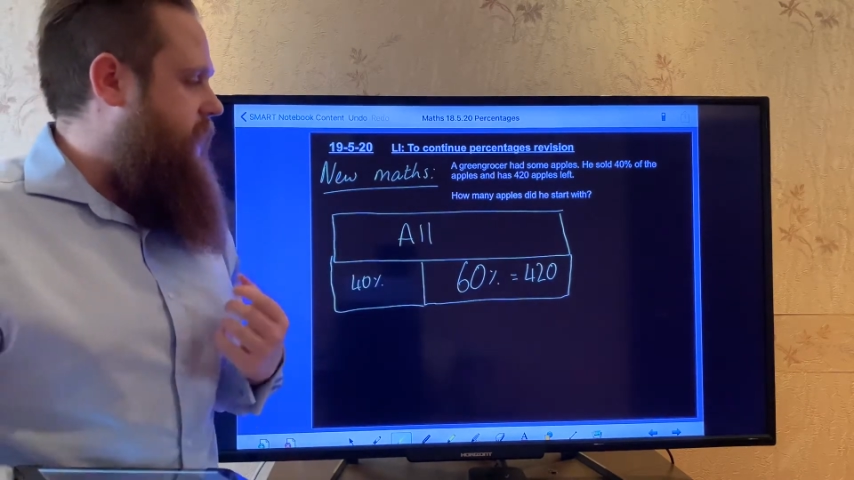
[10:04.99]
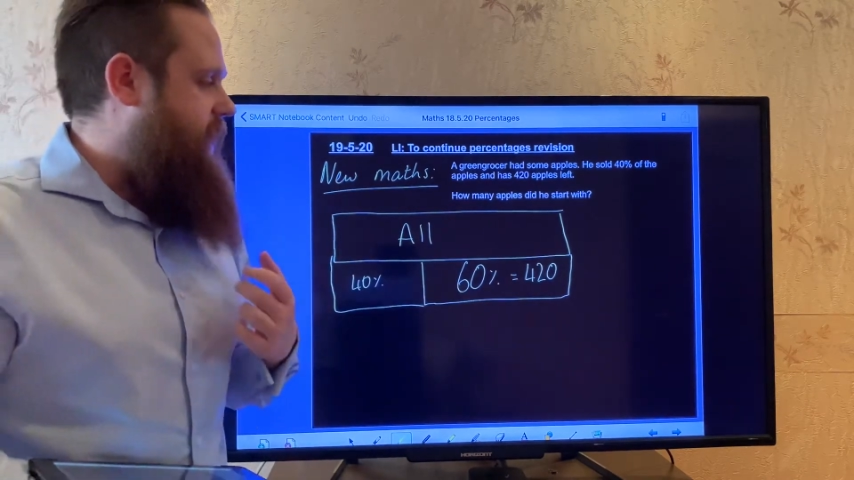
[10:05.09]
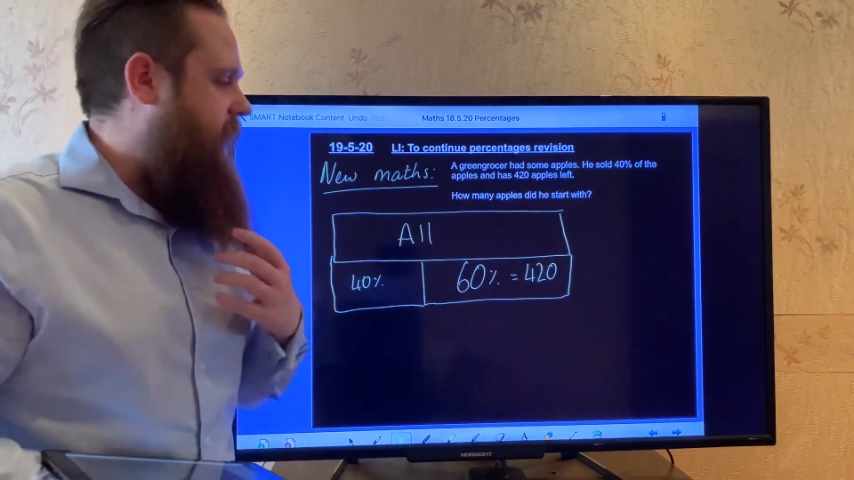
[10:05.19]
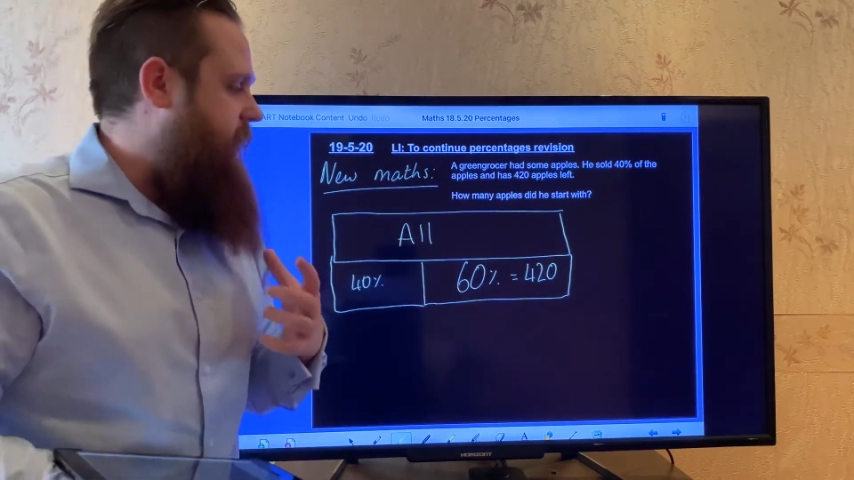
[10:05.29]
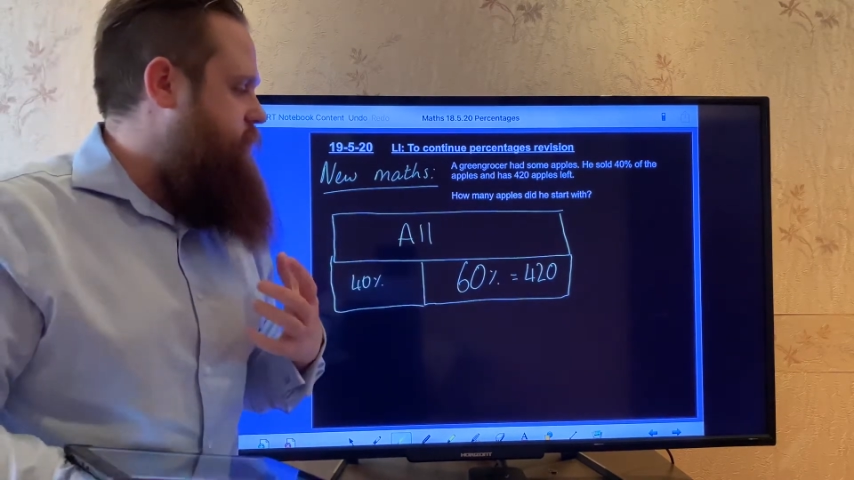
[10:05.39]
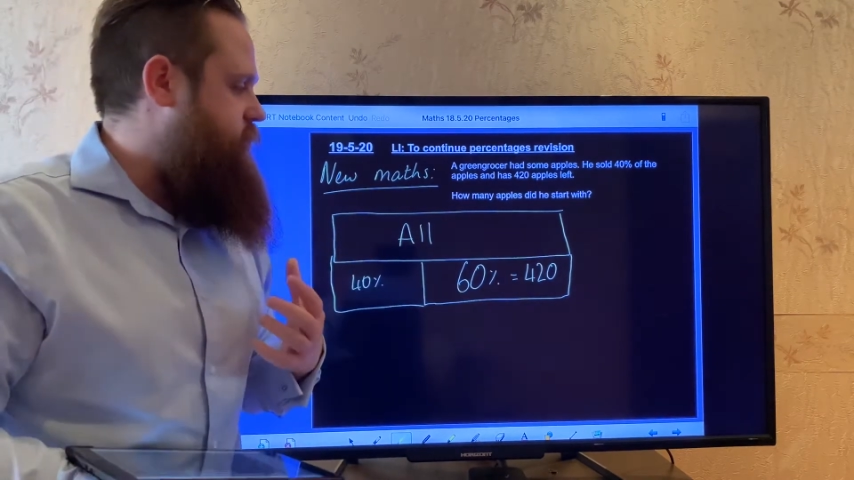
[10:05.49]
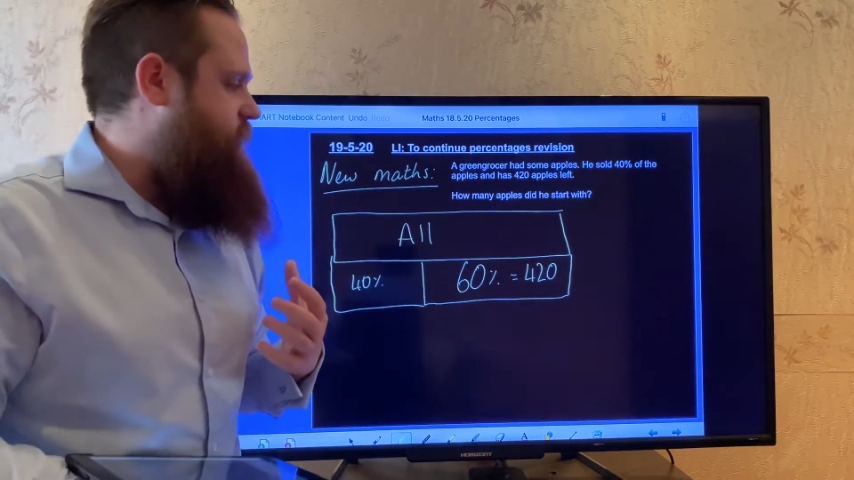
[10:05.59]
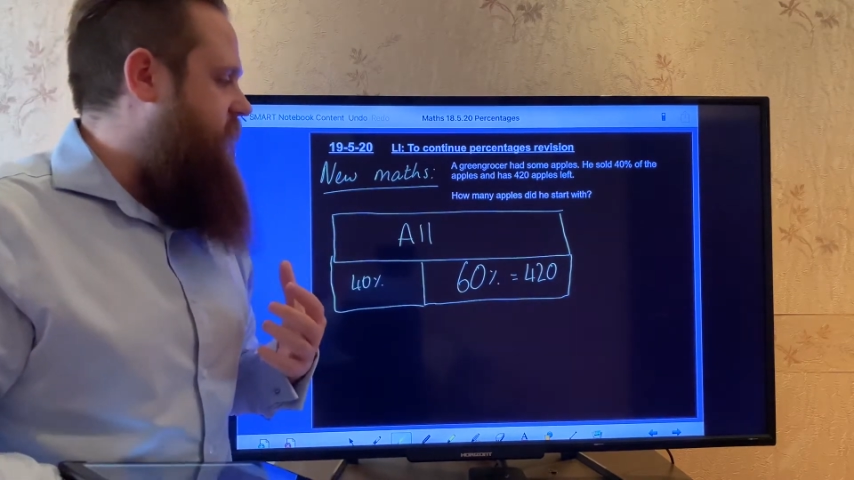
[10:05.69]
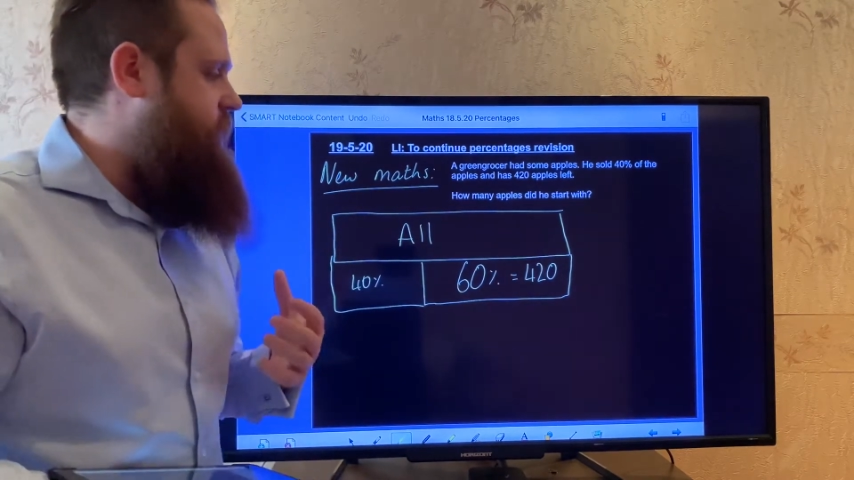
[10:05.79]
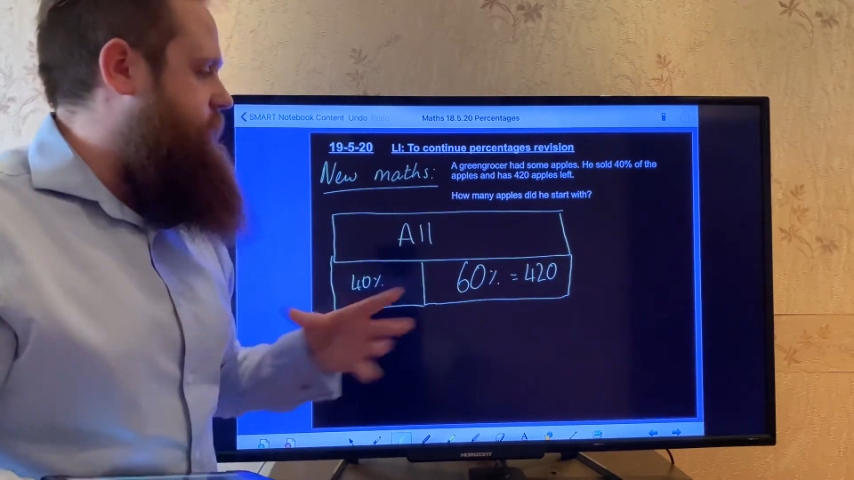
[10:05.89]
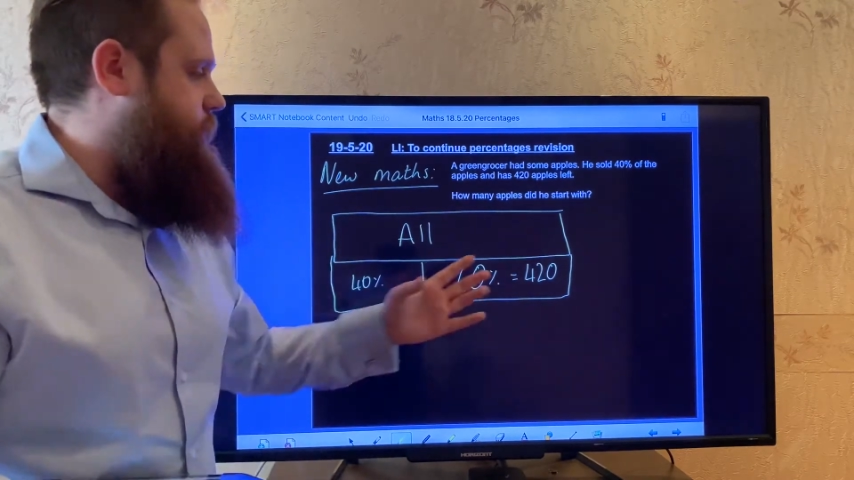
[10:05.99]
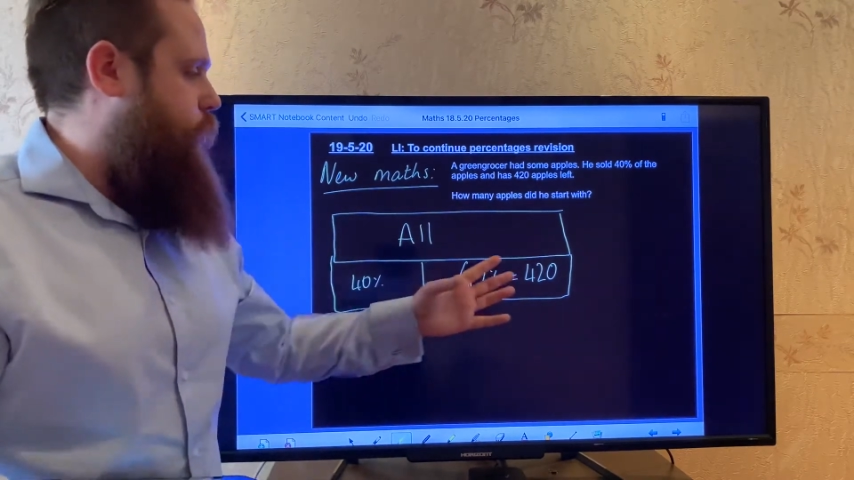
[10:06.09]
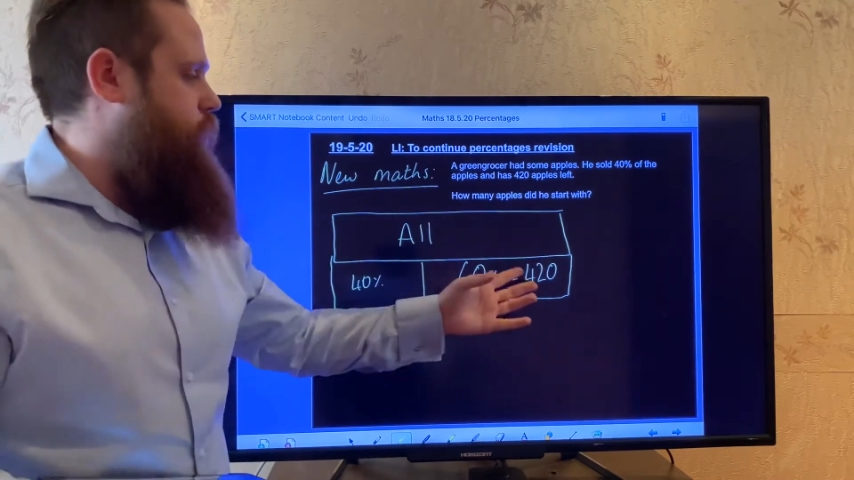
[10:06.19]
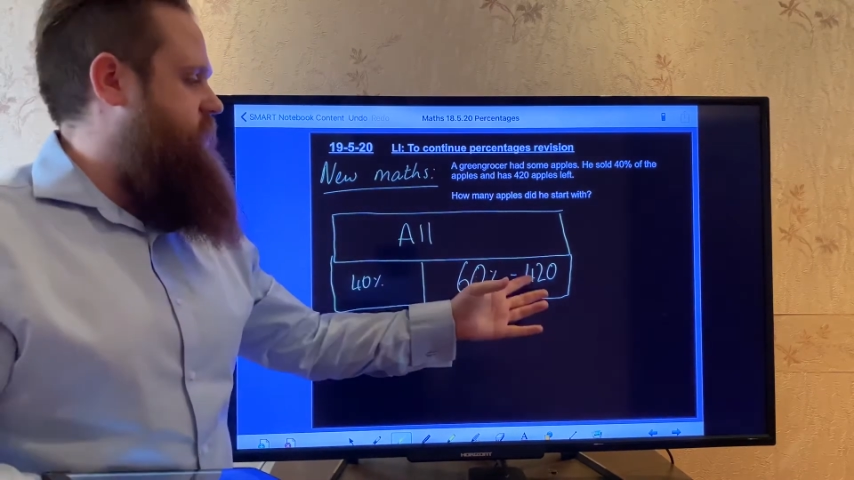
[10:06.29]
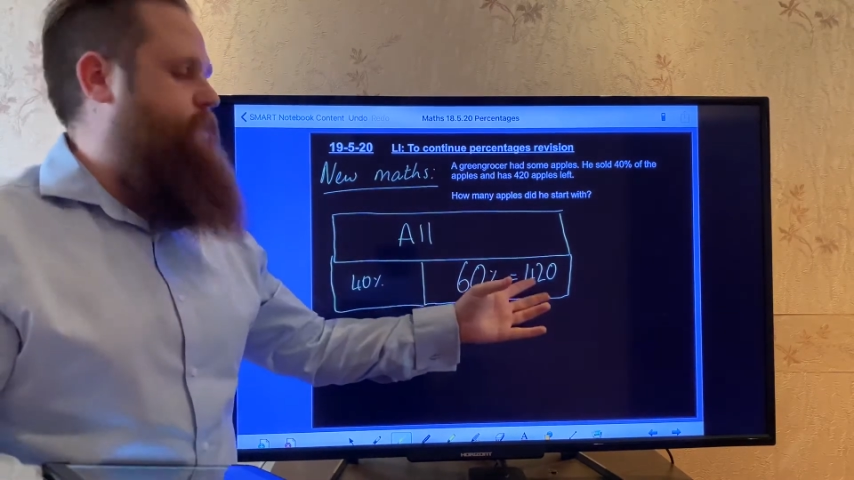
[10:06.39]
I can't just find
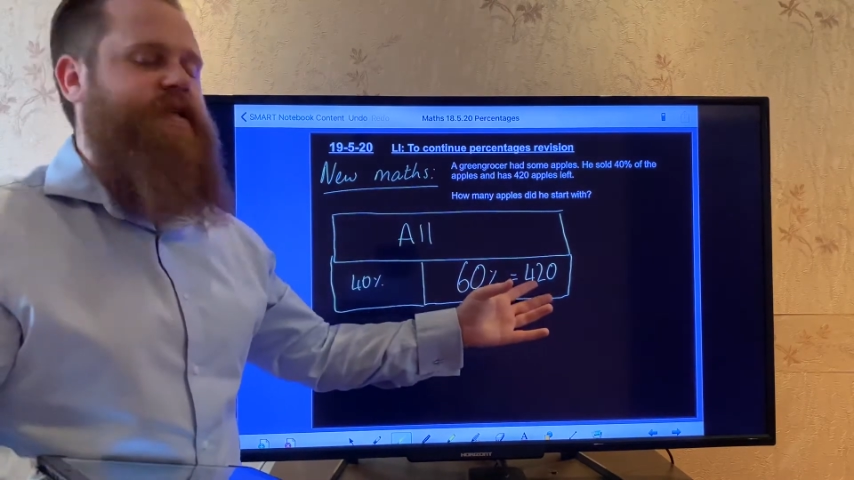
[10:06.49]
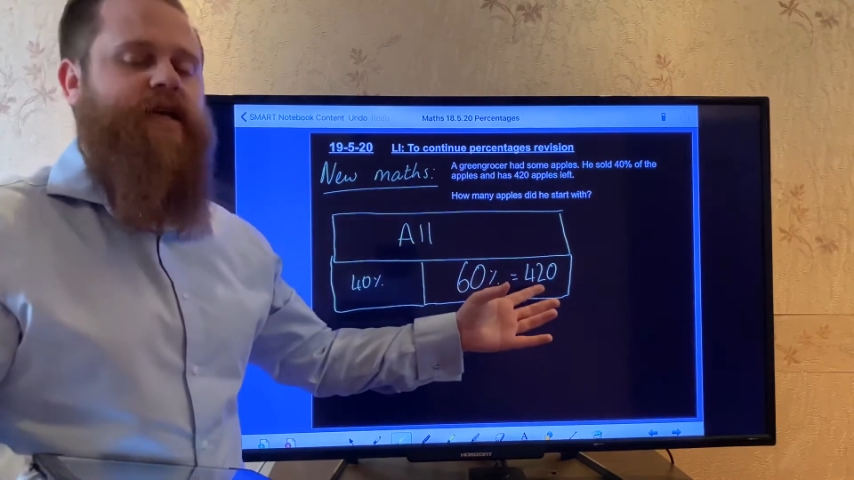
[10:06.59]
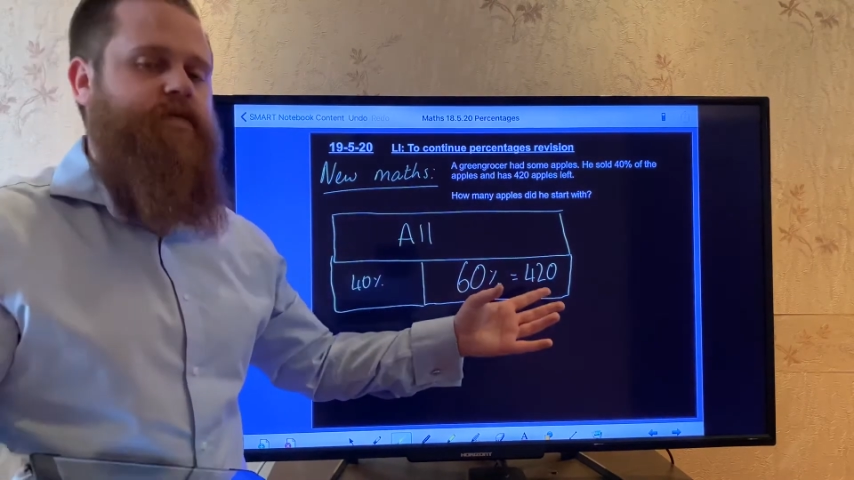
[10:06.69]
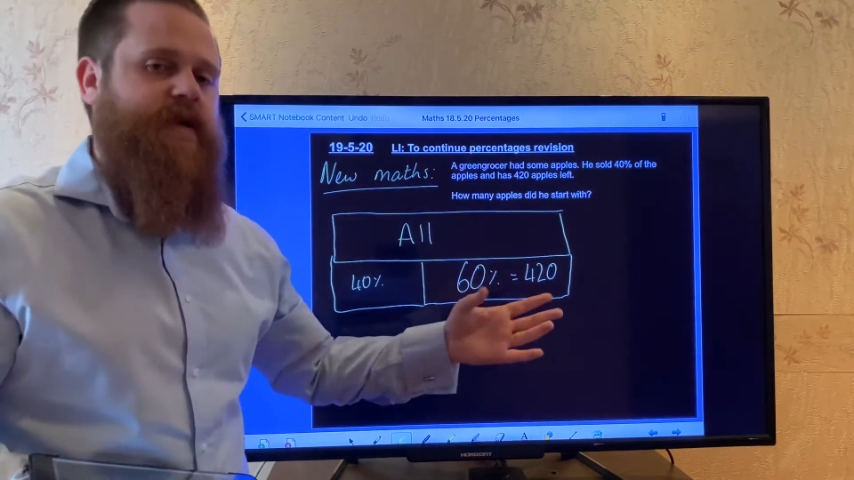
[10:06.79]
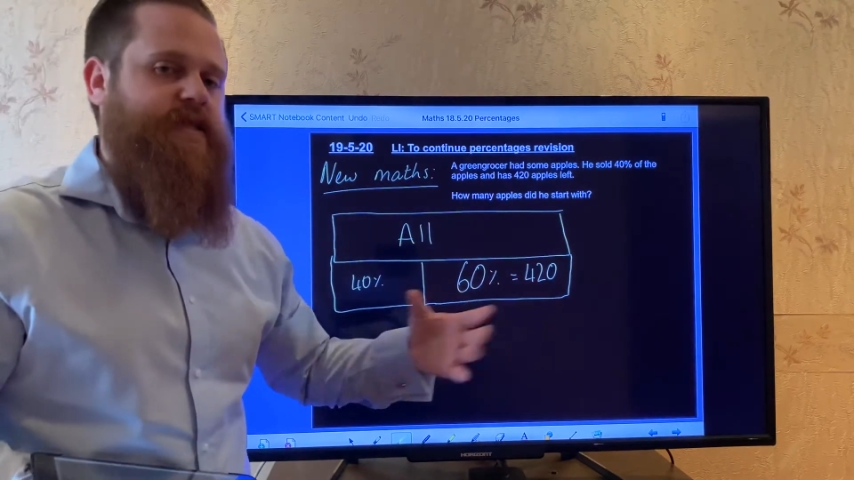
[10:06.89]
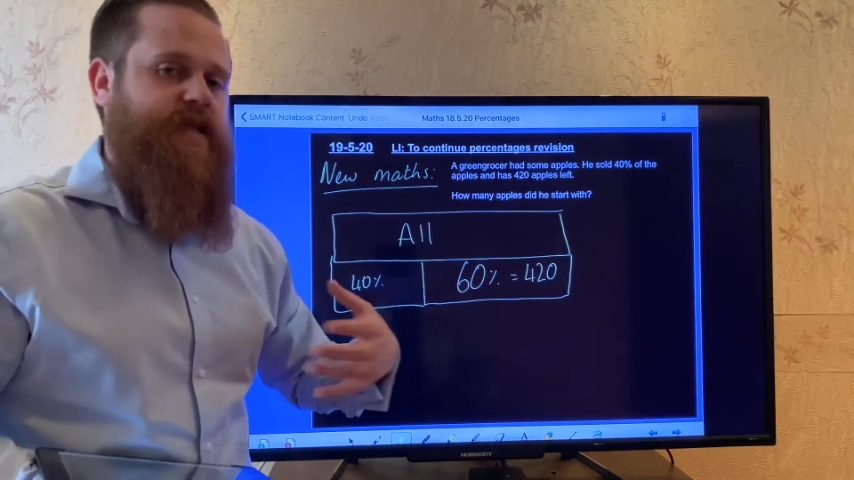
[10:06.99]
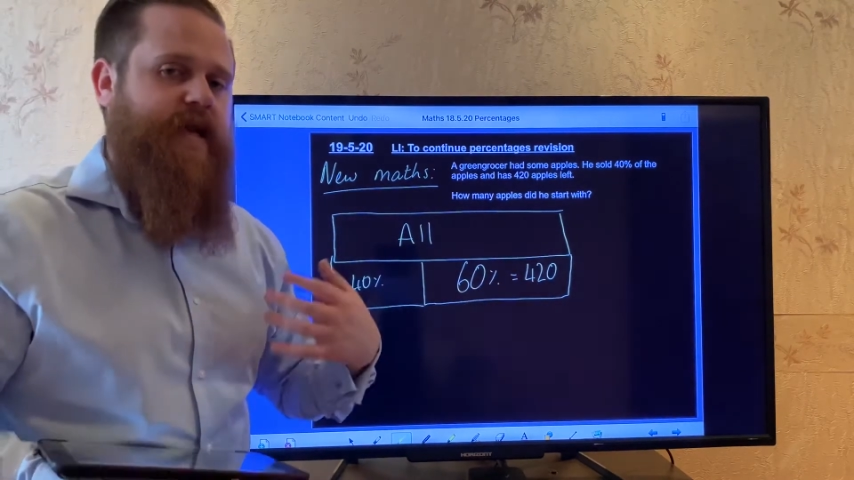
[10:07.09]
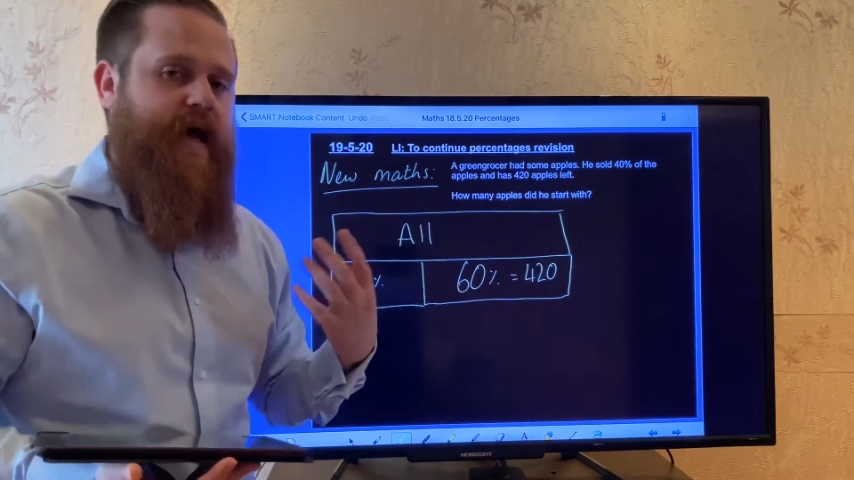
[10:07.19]
40% of this and then